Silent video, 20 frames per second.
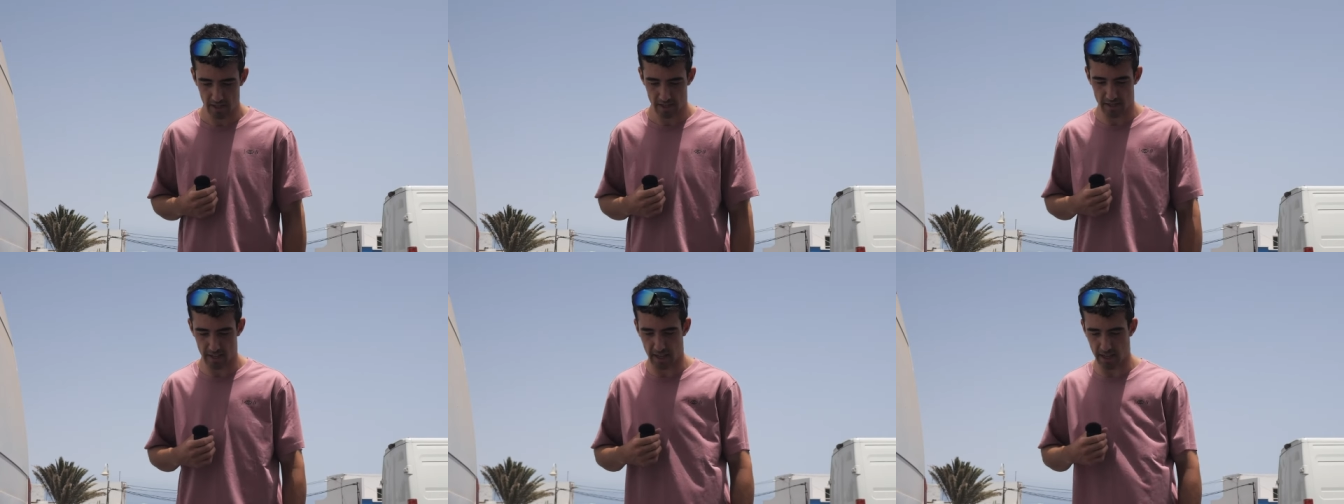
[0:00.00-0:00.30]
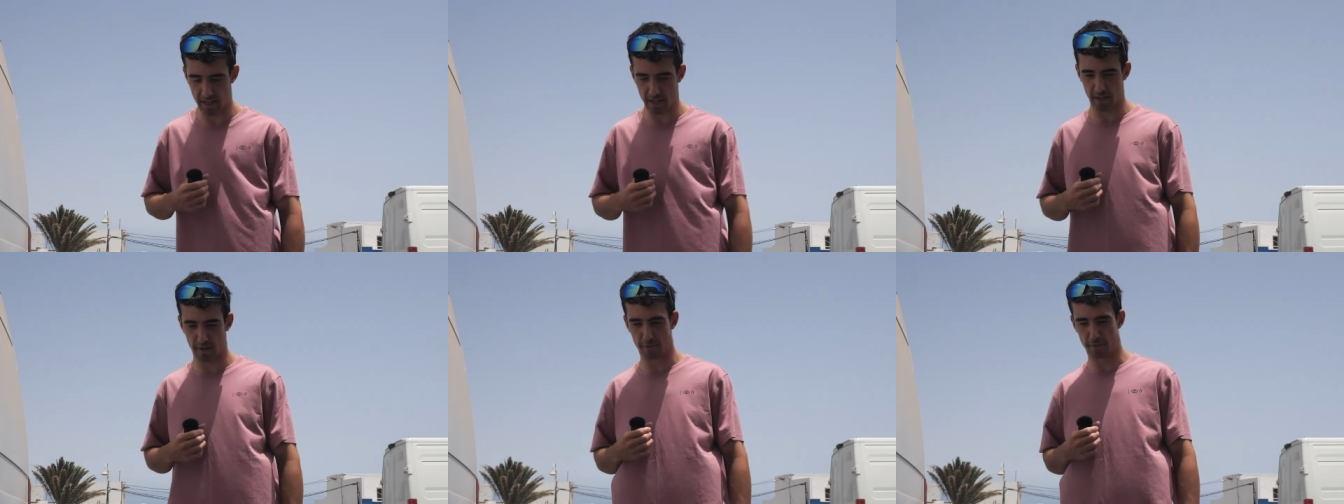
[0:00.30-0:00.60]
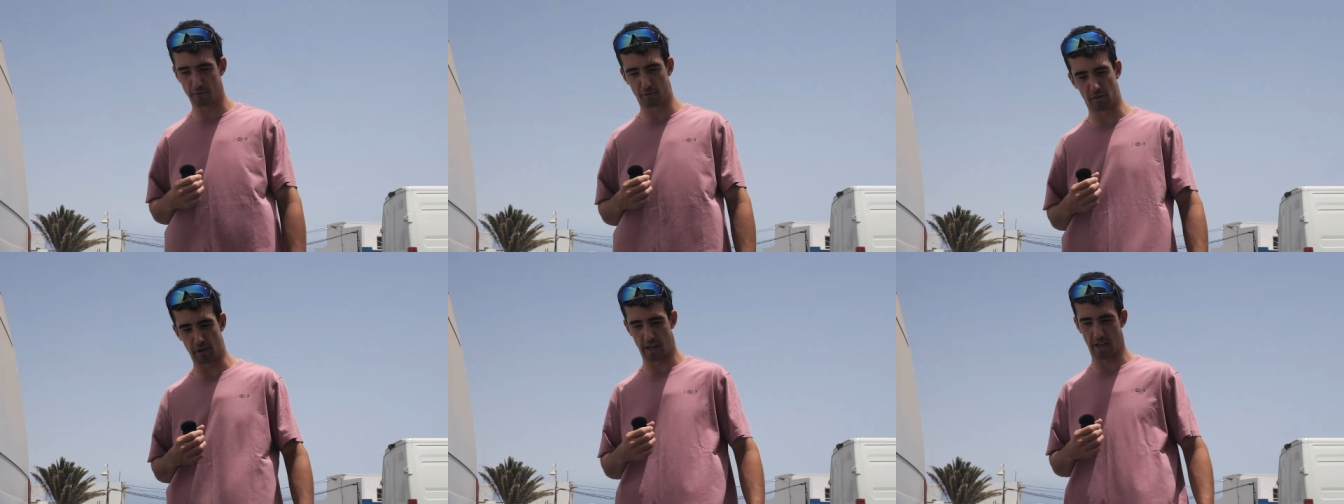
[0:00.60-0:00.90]
taken a
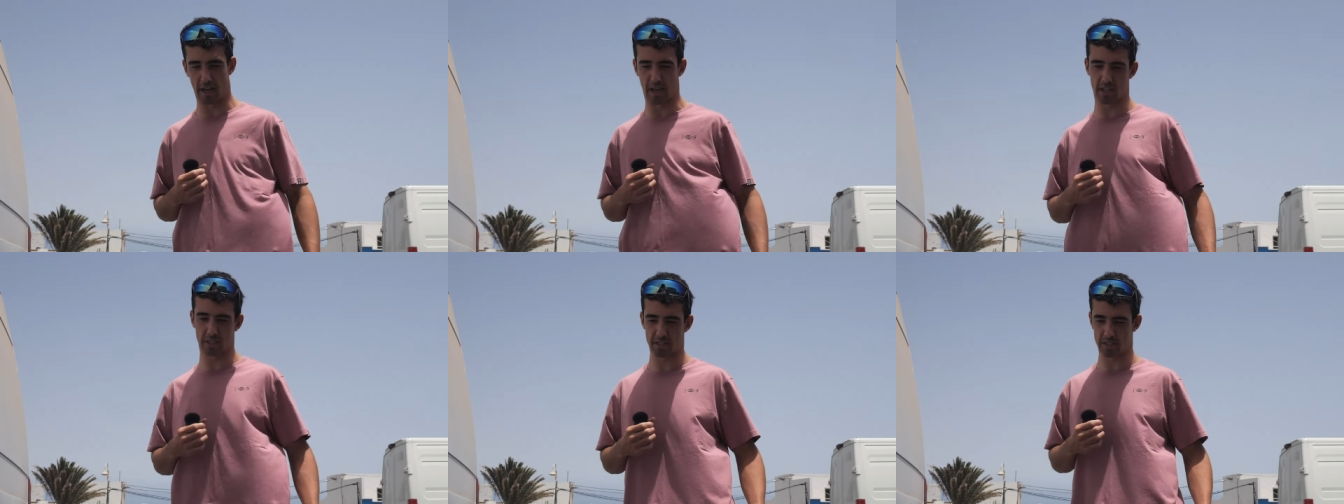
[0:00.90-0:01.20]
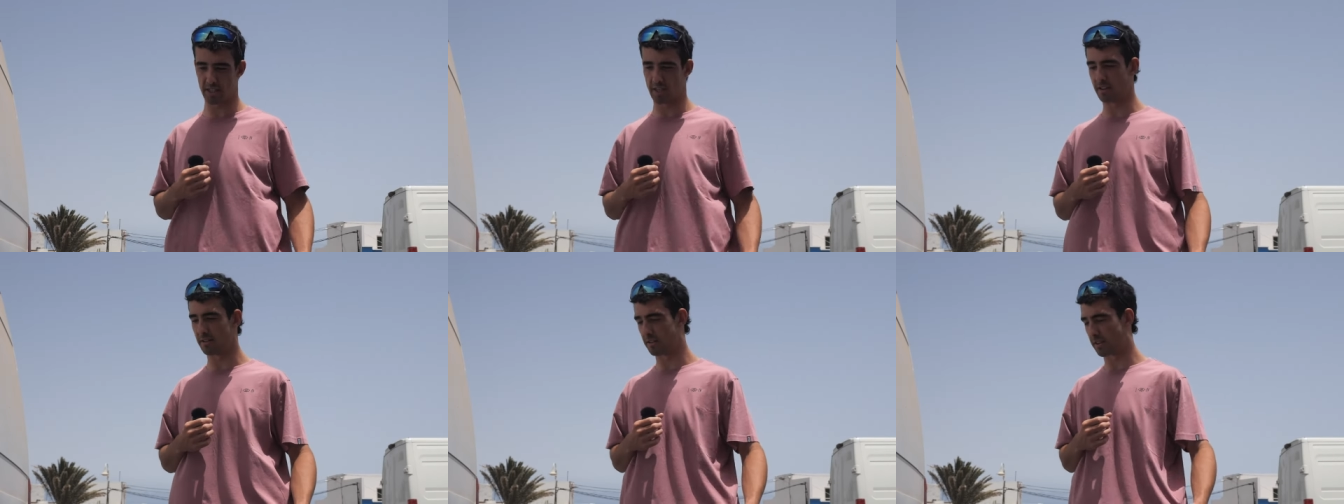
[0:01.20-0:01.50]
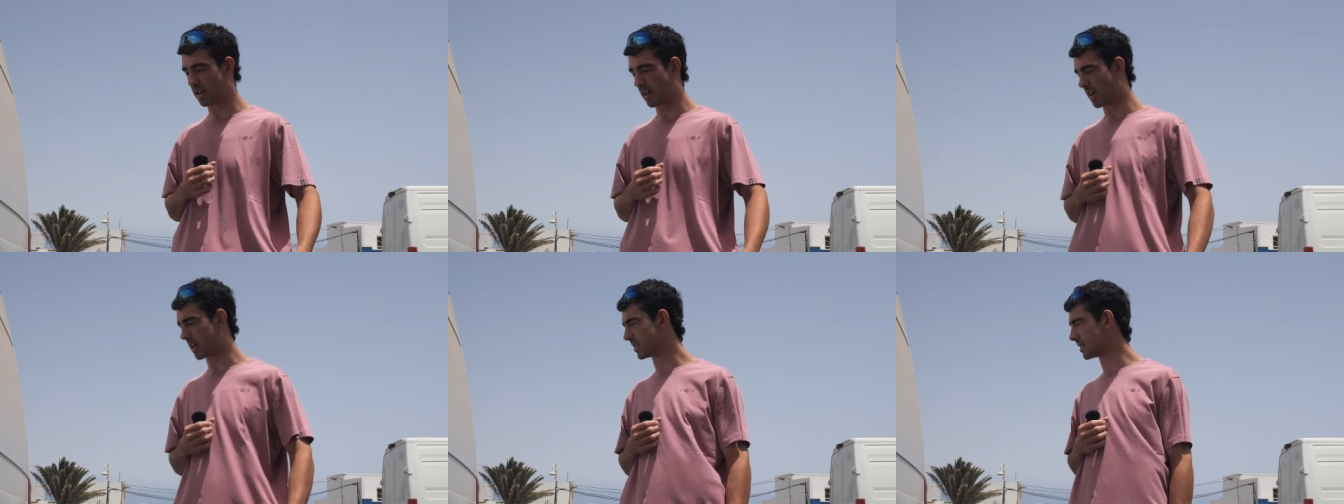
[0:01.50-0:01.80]
few hits here
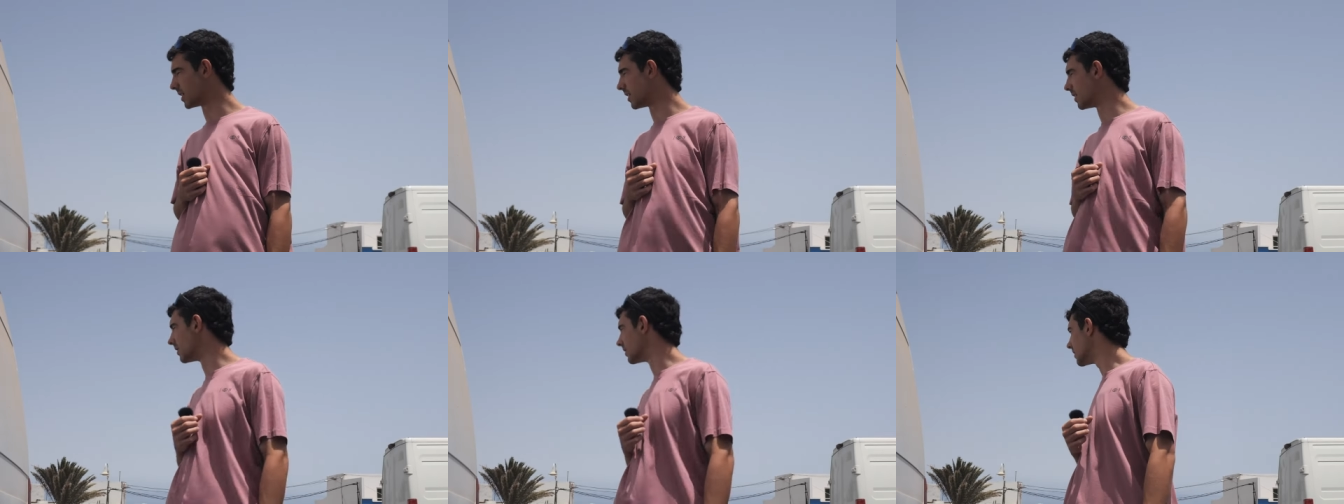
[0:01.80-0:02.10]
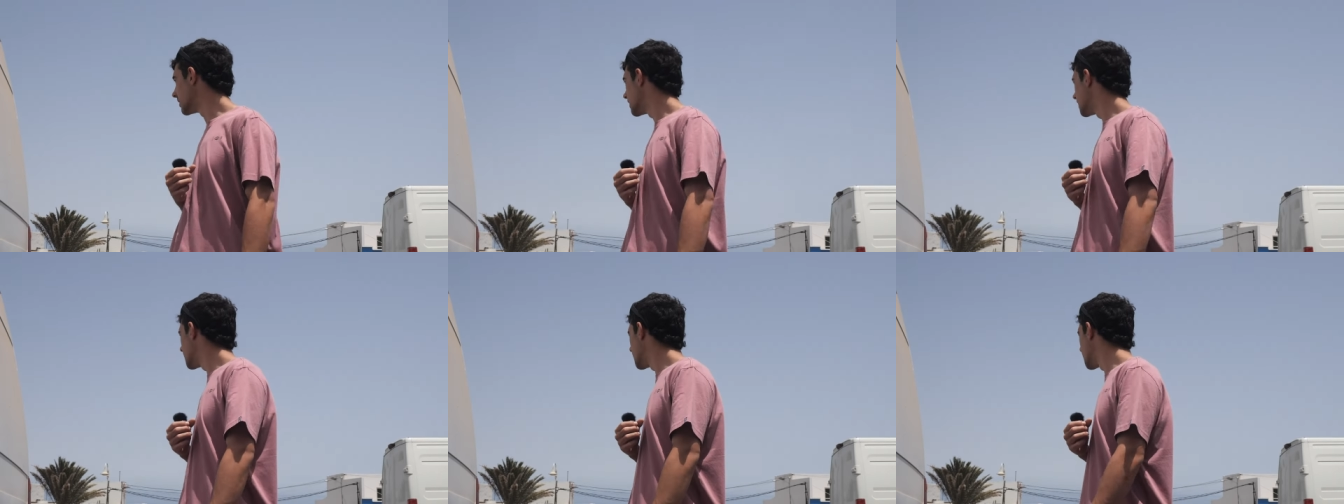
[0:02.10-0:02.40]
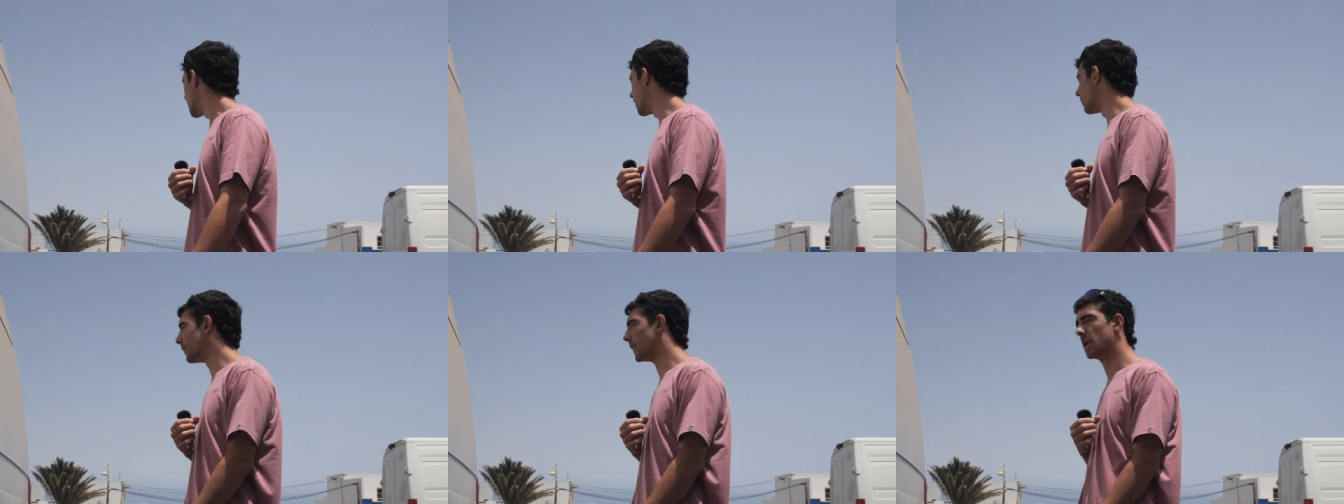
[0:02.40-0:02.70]
and there, so
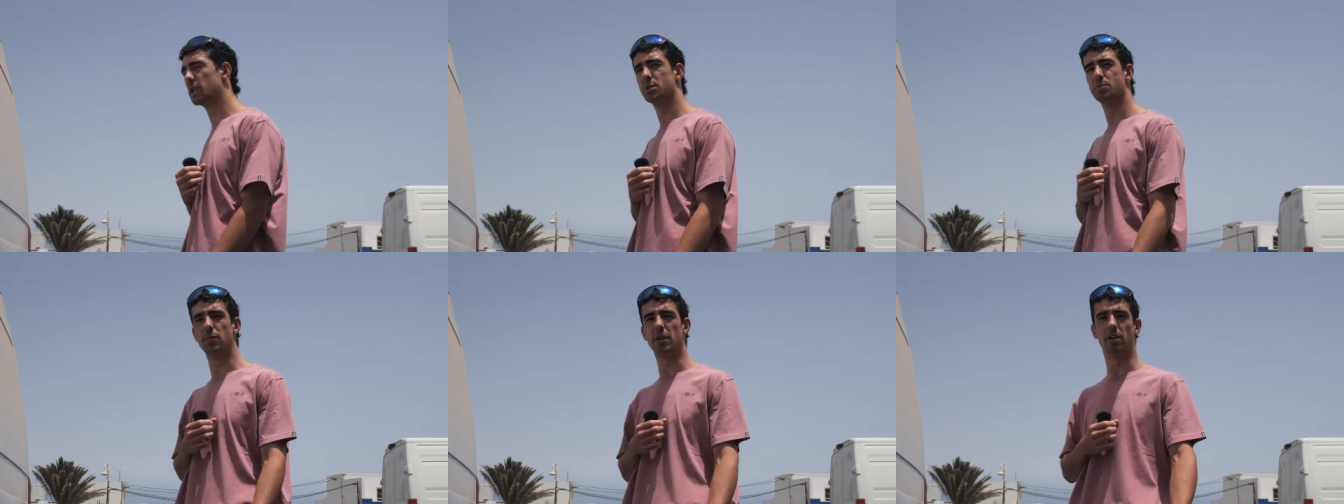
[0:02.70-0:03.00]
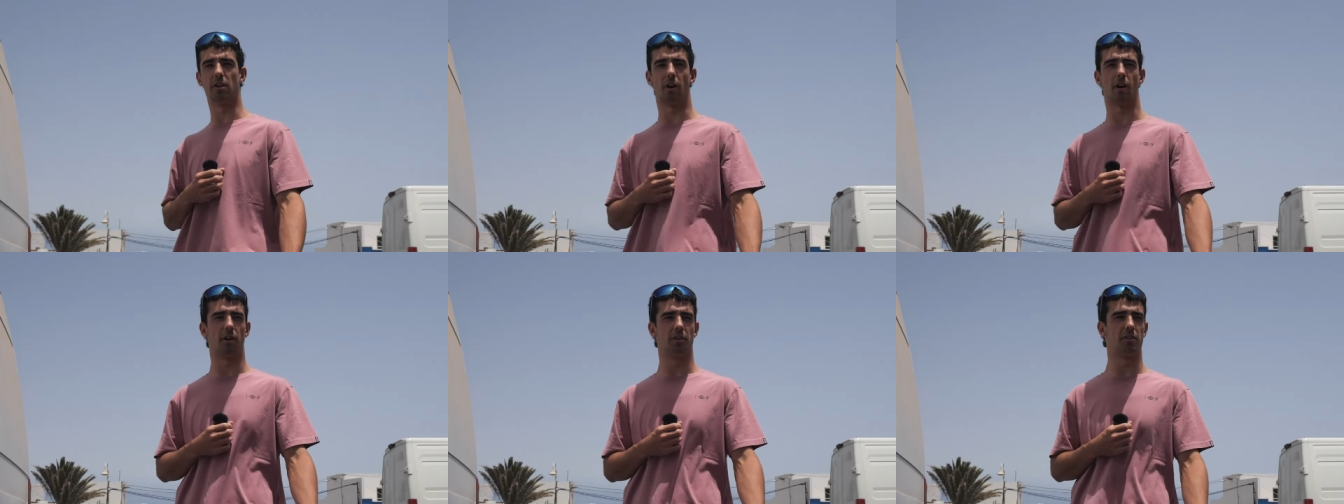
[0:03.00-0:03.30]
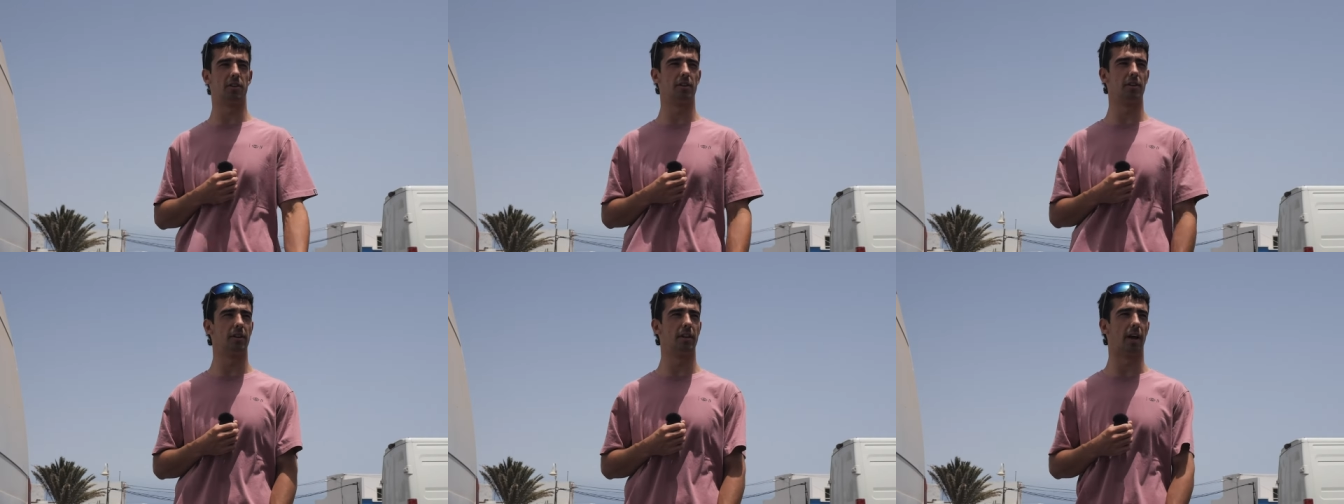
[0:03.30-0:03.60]
um, it's been hard
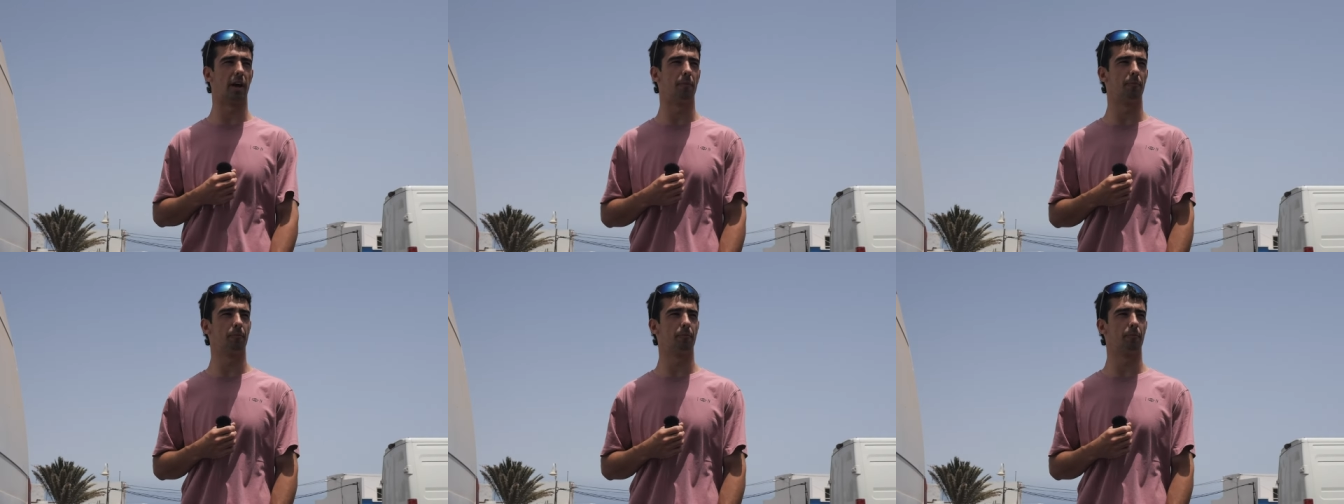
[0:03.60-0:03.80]
to do that.